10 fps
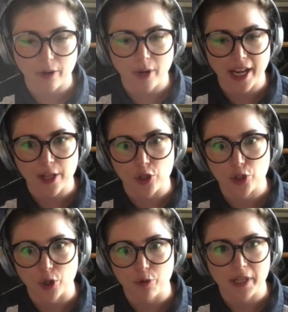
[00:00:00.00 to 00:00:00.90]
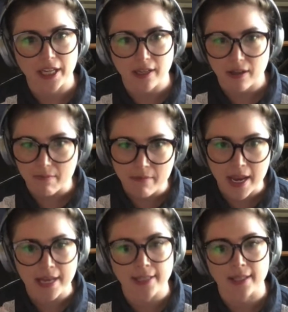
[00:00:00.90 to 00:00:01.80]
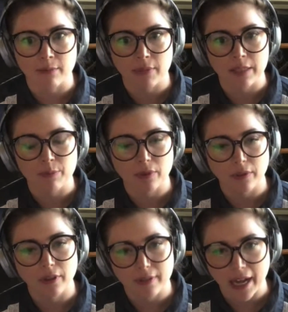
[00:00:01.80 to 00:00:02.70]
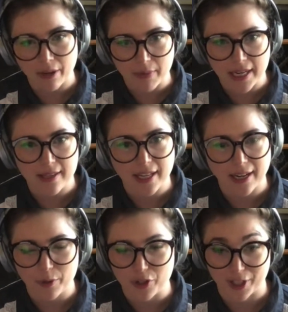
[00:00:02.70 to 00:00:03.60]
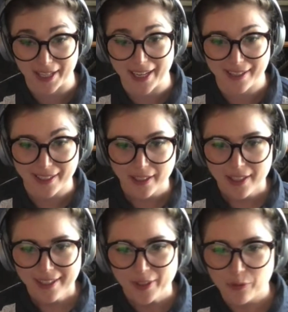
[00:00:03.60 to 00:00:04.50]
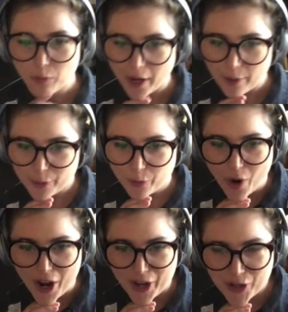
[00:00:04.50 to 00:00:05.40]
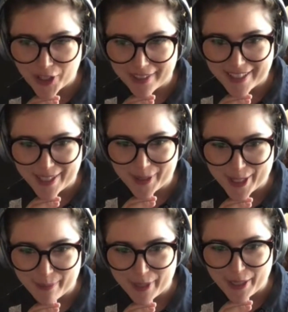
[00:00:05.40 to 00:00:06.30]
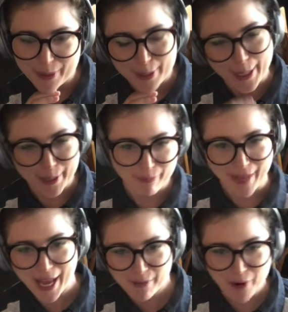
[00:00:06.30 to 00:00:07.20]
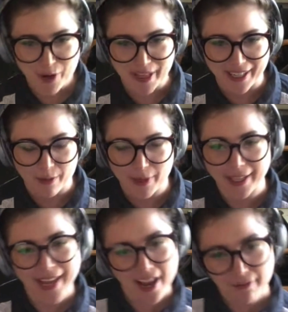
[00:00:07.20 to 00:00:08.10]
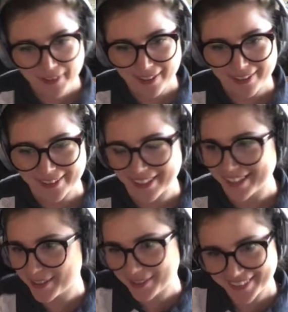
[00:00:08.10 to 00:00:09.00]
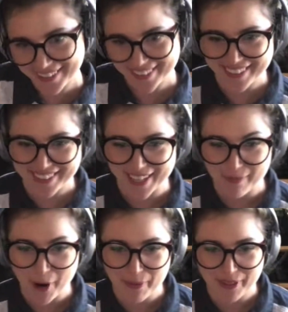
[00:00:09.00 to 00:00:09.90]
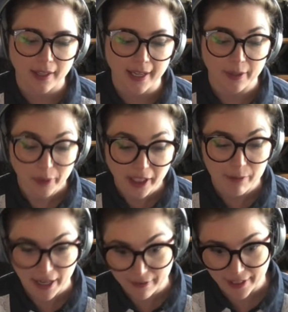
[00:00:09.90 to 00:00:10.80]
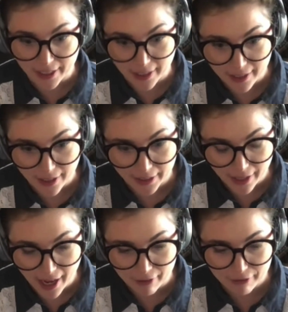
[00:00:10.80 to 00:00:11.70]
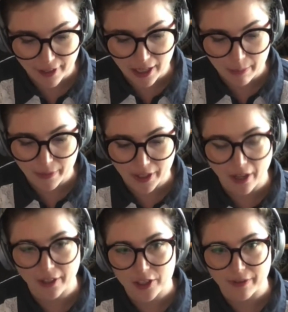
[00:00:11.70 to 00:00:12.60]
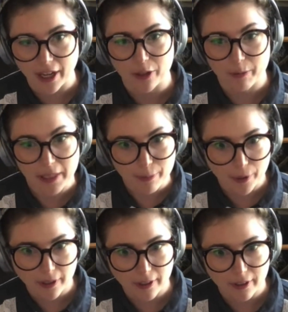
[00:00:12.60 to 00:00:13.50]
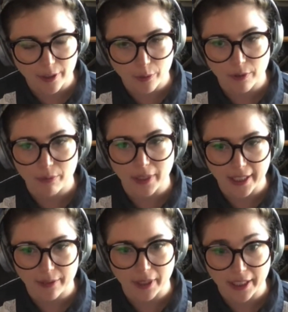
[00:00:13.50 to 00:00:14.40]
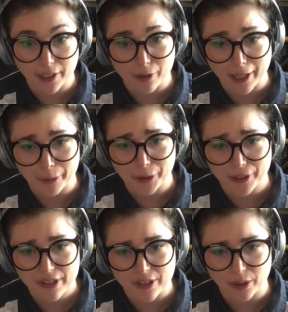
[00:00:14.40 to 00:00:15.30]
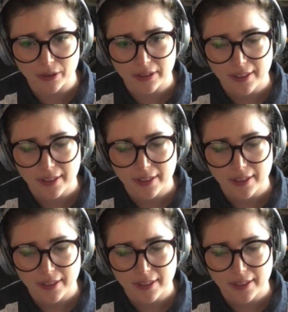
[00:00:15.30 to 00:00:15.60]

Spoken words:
I had so many amazing people around me that I would just like, I would watch and see when somebody was like, had a moment and I'd be like, hey, Phil, like, you got a moment? I really benefited a lot from the knowledge of other people that were really, really incredible. So